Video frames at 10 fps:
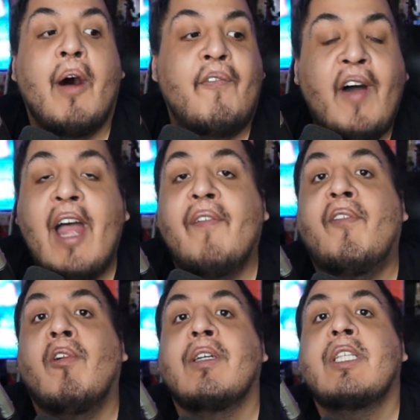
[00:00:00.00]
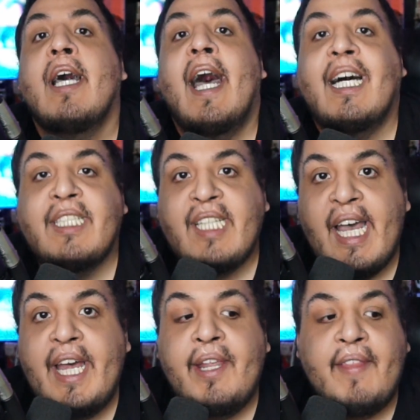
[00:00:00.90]
of Fire Force, has
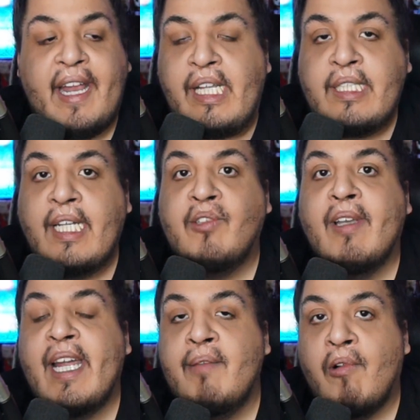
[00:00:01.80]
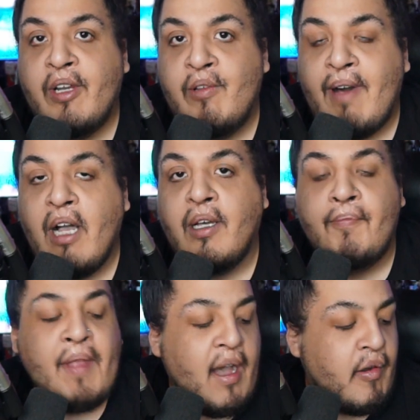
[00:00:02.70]
said that he's not doing any more new
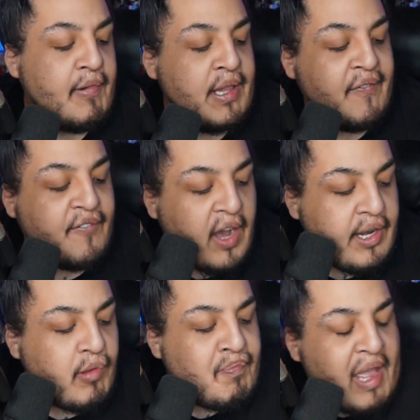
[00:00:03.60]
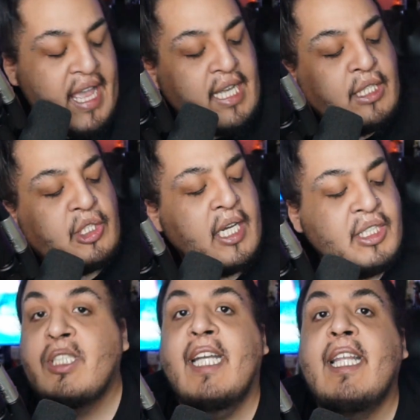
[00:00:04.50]
manga. However, in the final page,
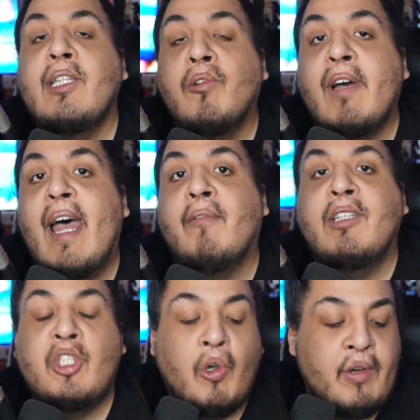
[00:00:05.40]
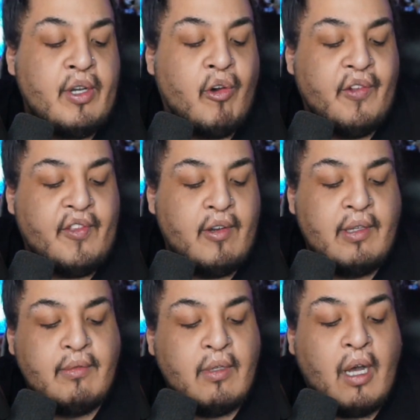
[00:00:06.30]
just like they do with every shonen author
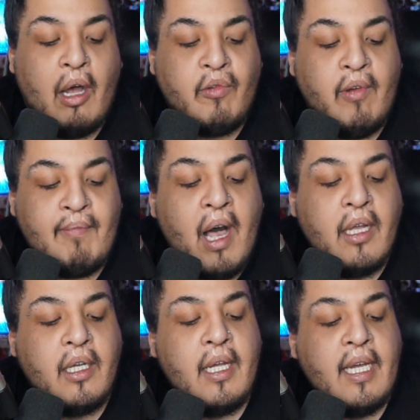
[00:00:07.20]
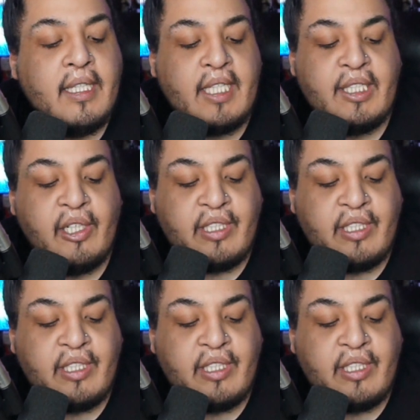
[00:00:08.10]
and ongoing manga, it says